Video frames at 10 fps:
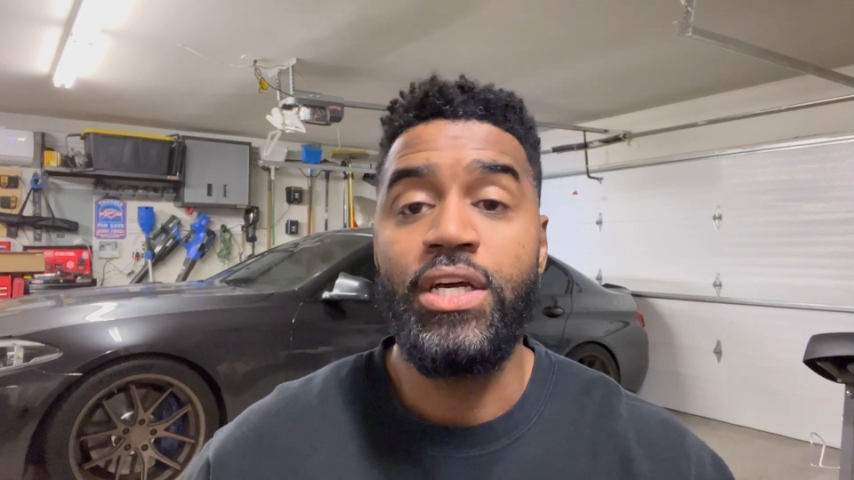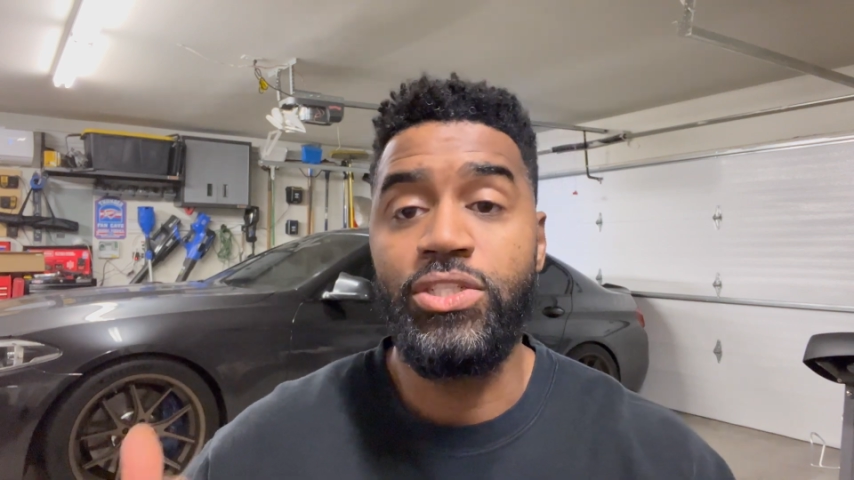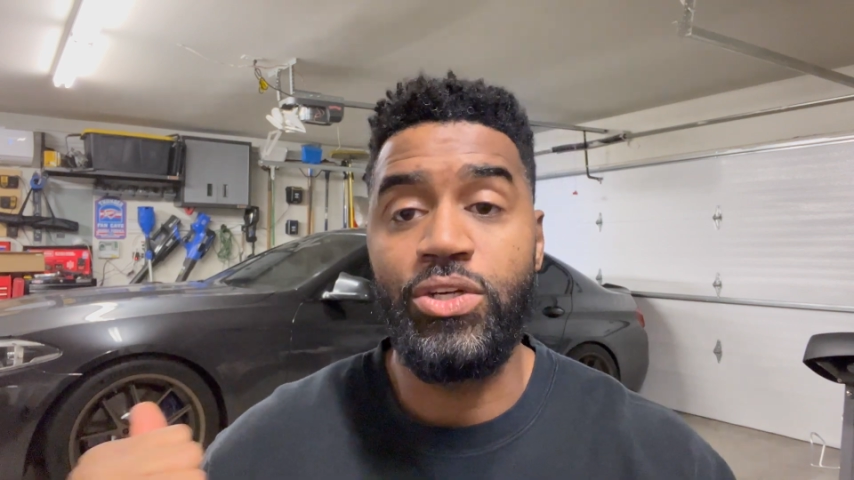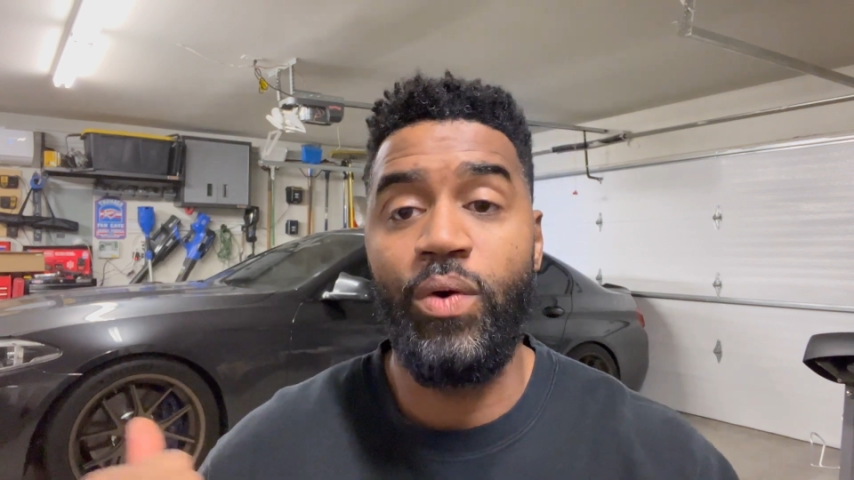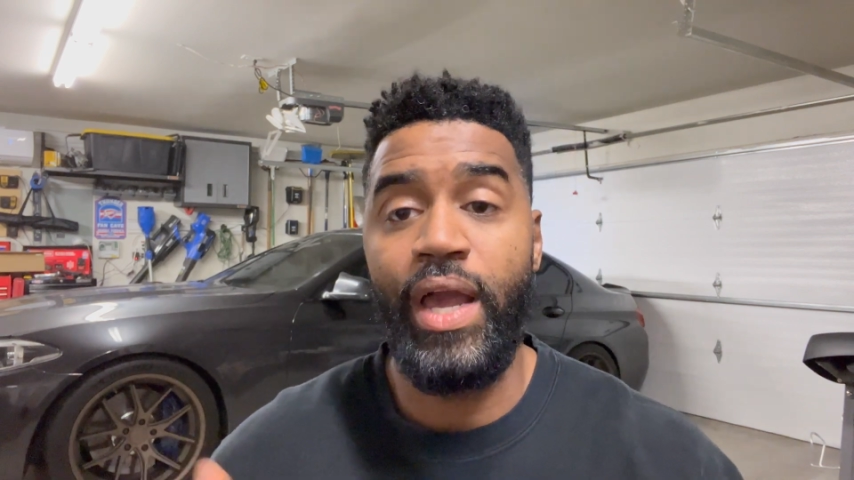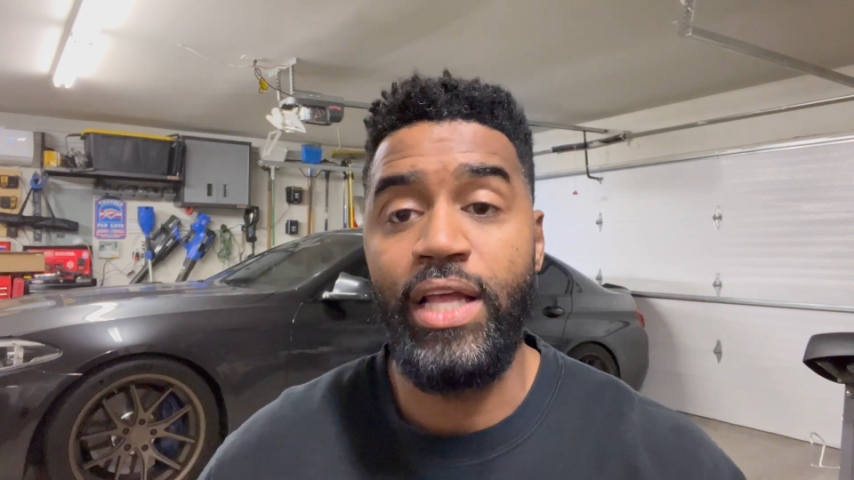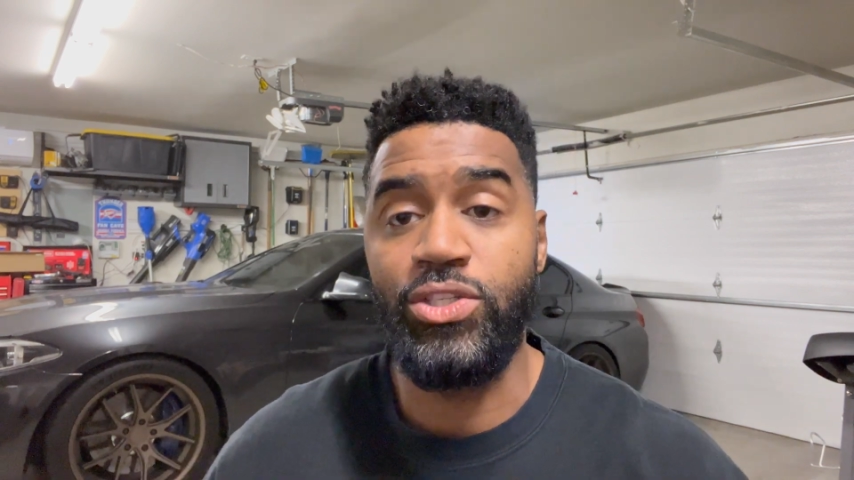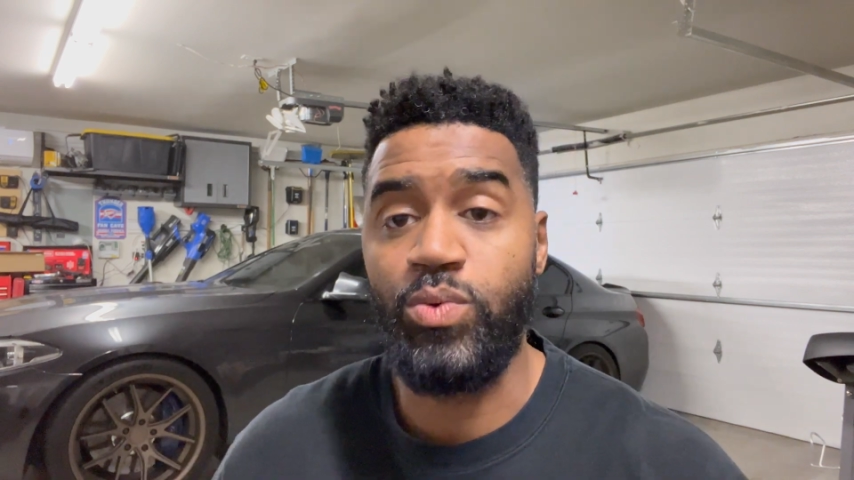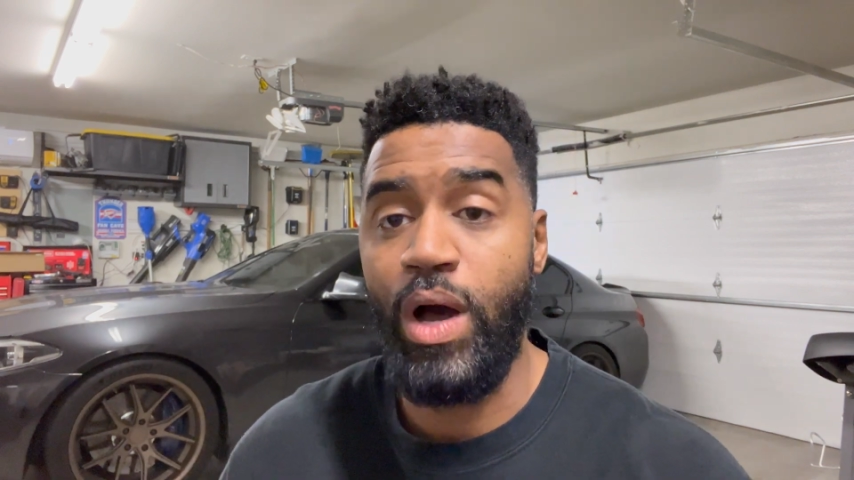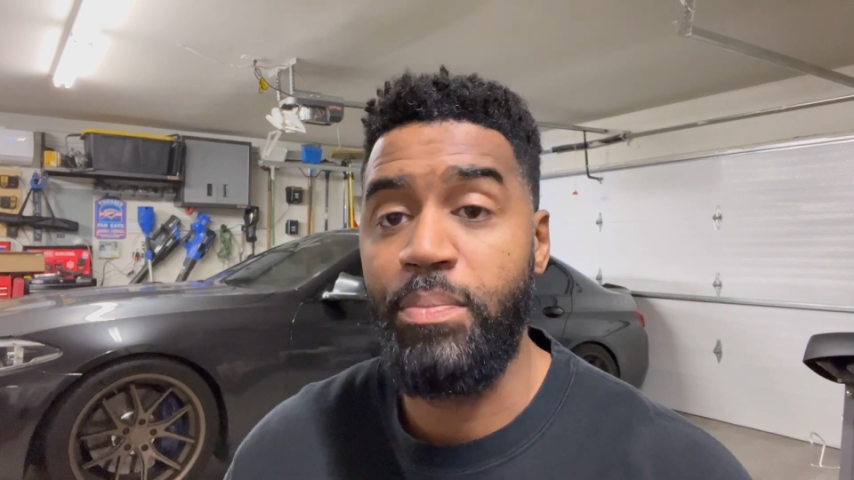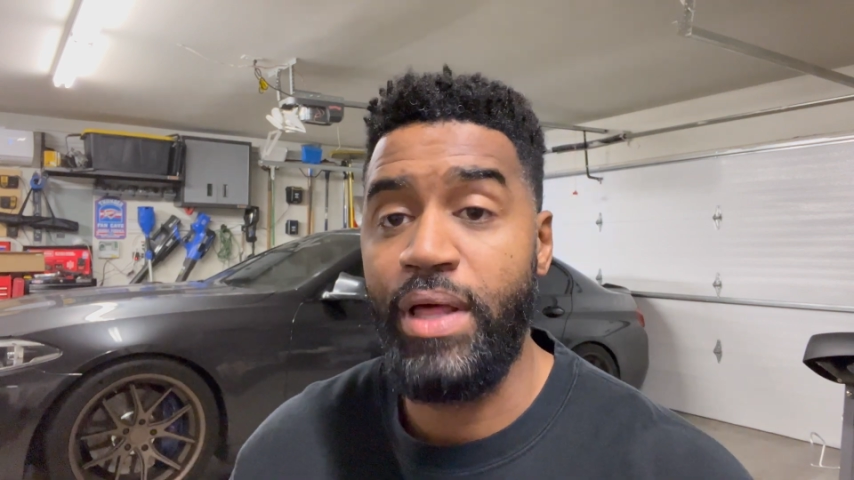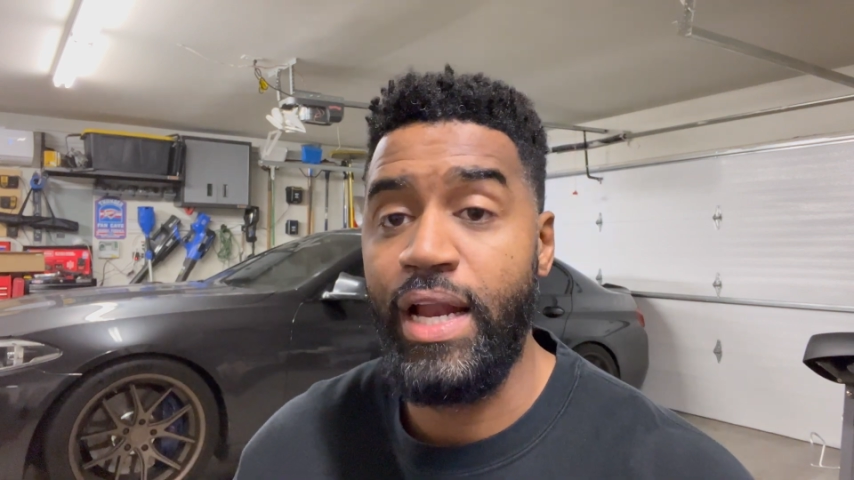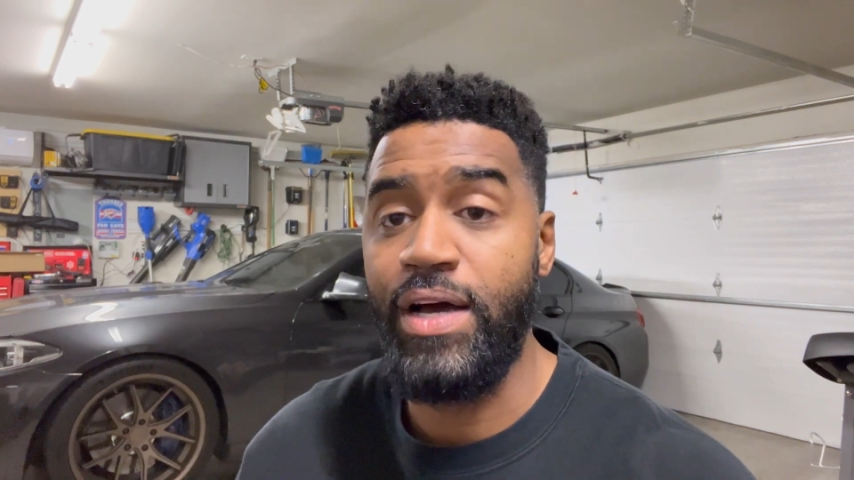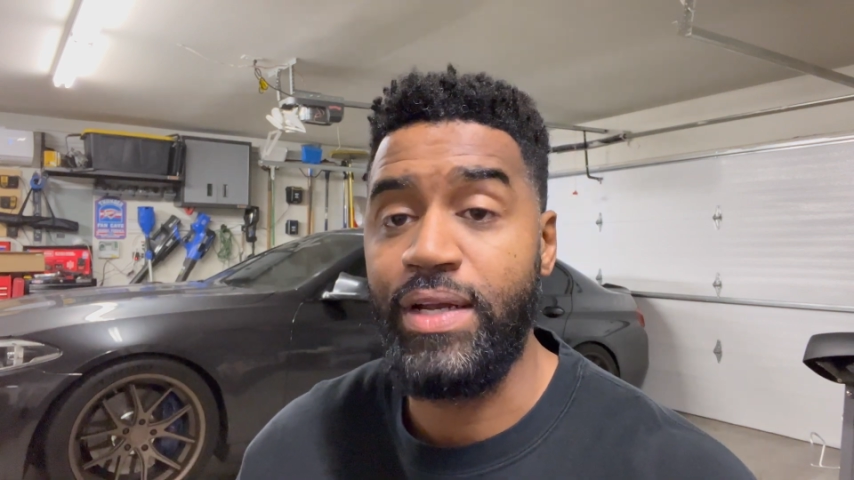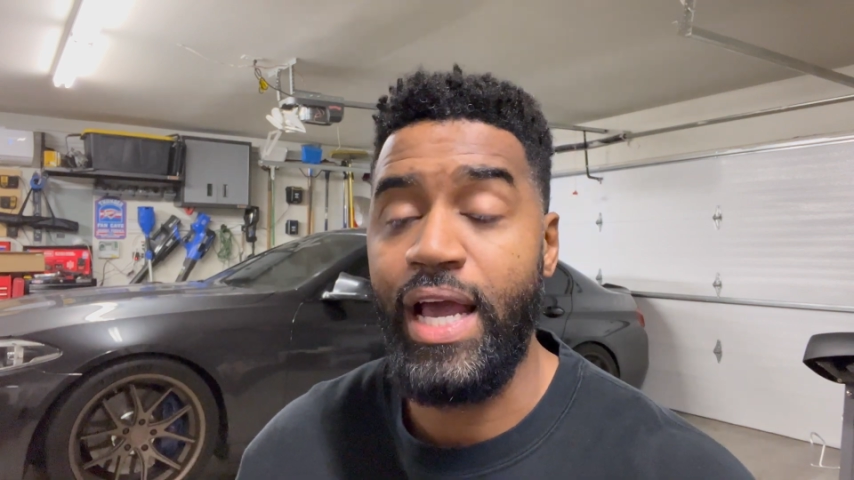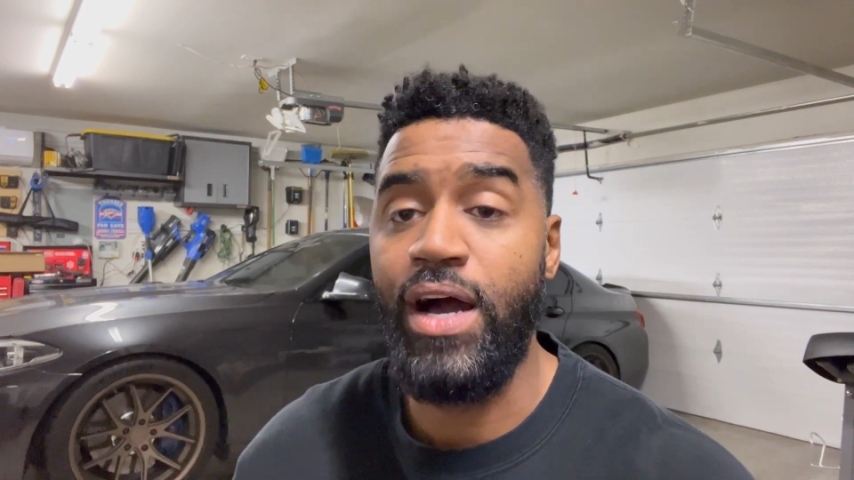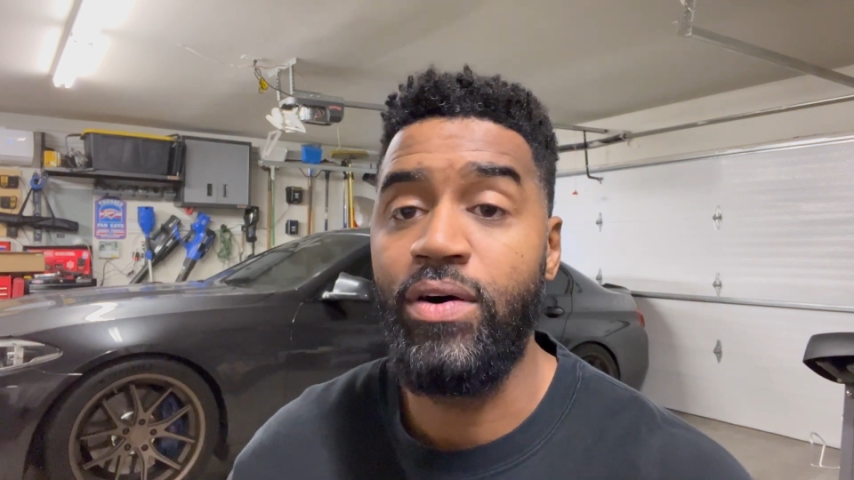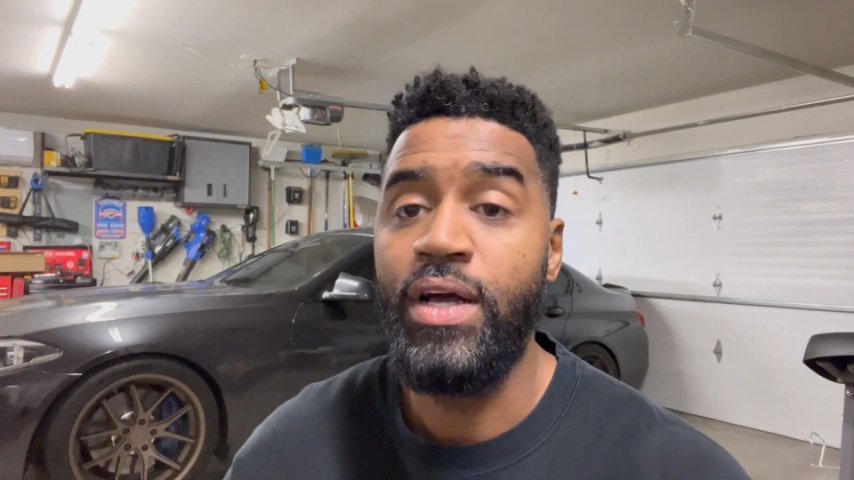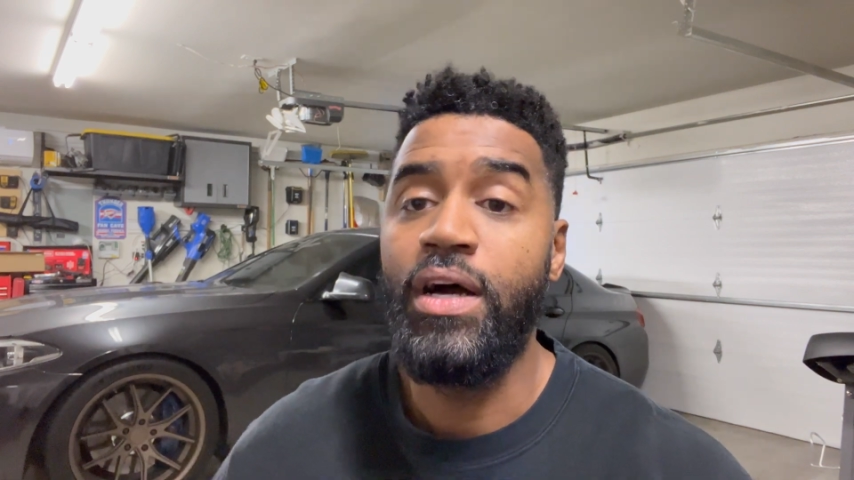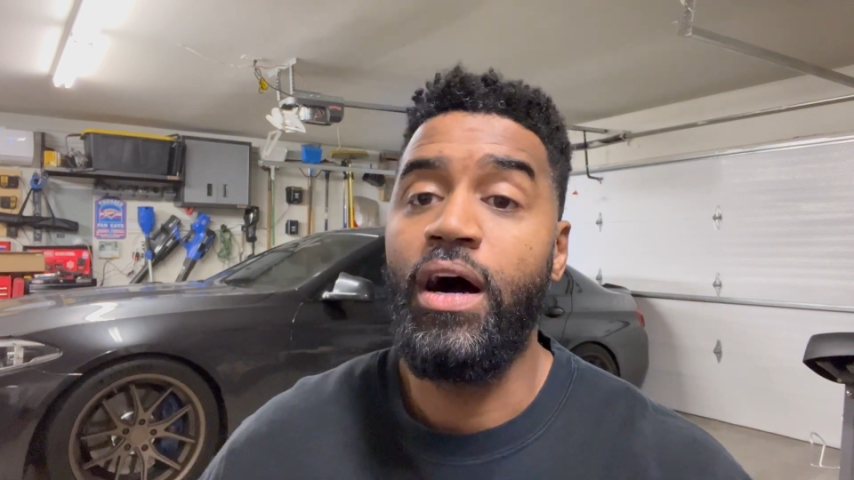to go ahead and swap that out now,